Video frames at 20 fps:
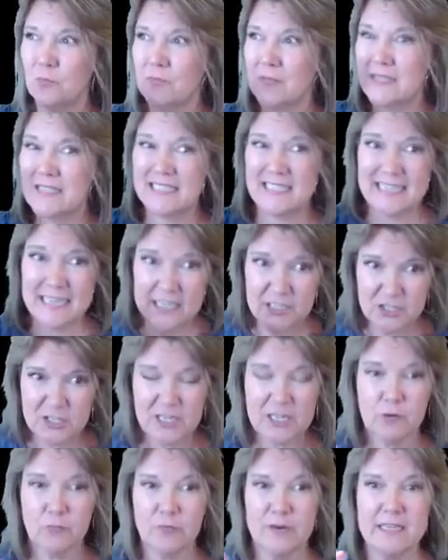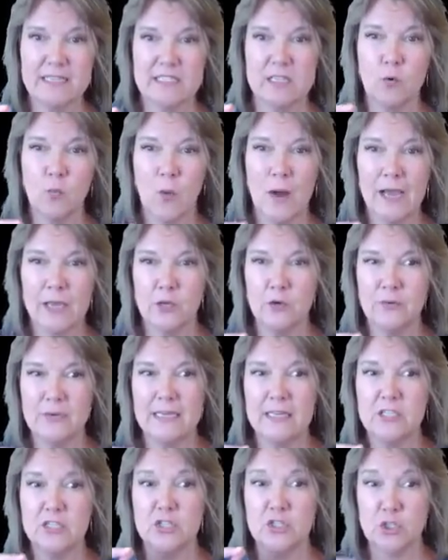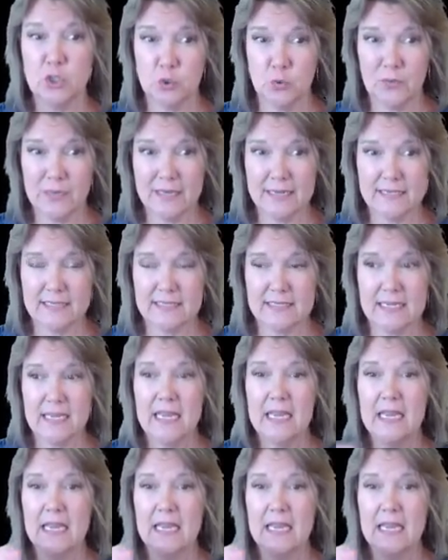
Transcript: stitching reason why you need to do this.